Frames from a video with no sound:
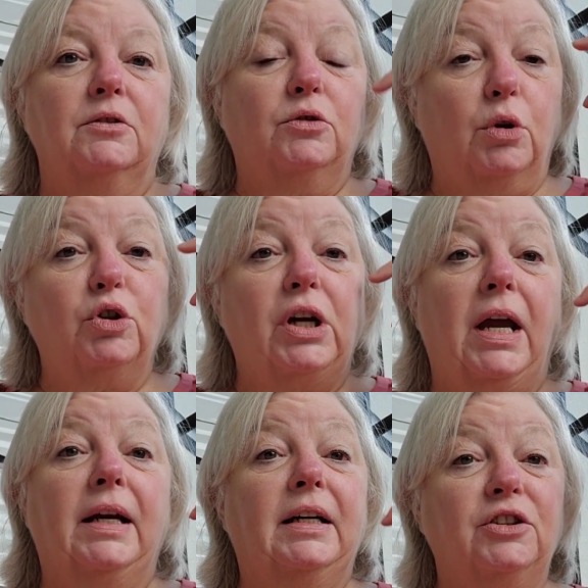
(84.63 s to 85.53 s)

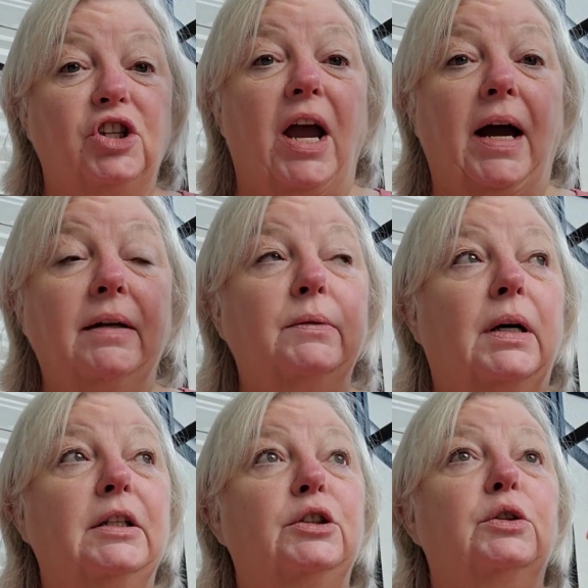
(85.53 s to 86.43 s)
crochet and chat
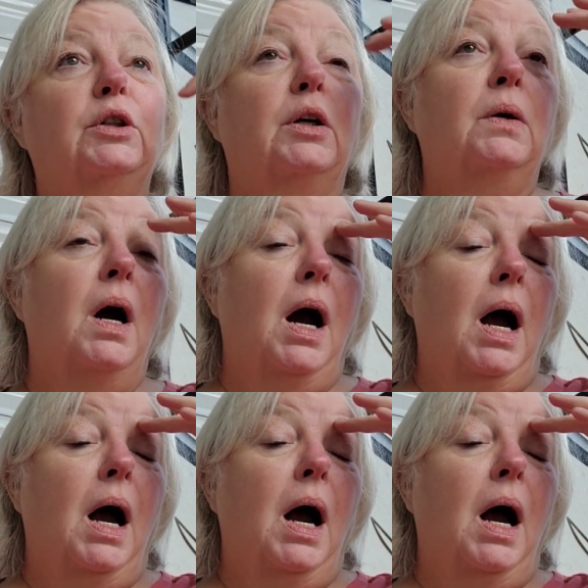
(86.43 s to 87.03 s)
while I do so